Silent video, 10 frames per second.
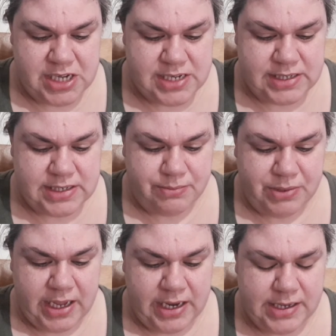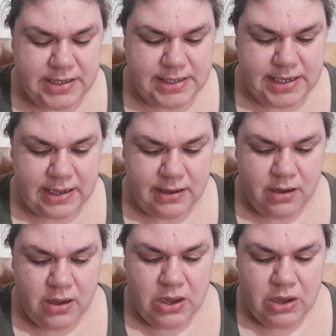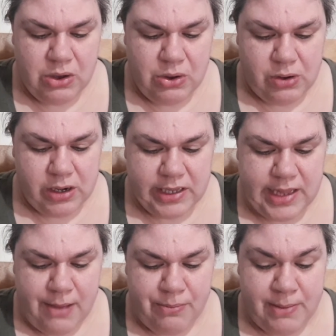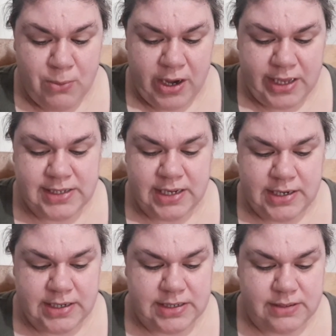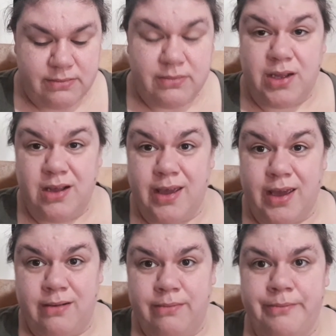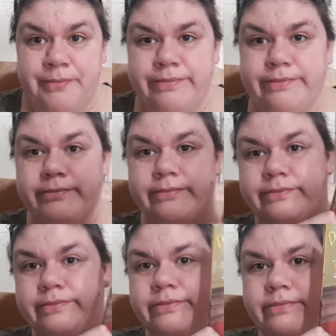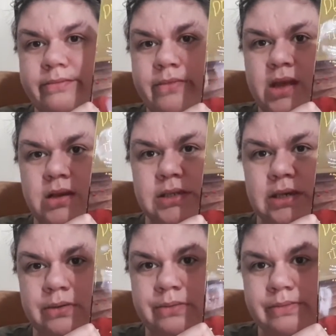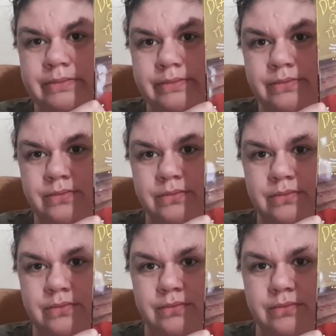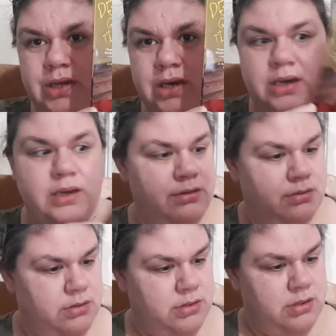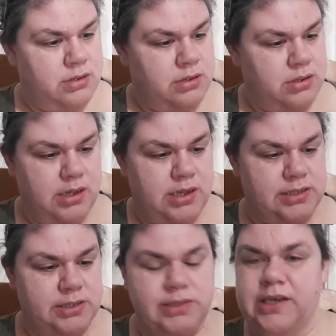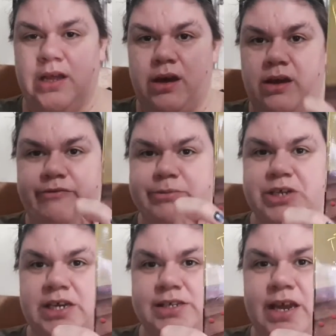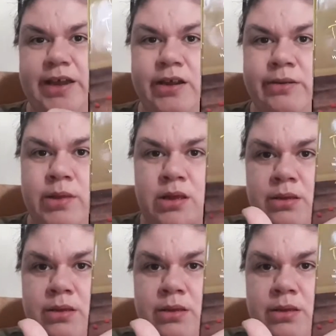just plain sick. Or could that be morning sickness again? So, as you can tell, I got it from Giant Tiger.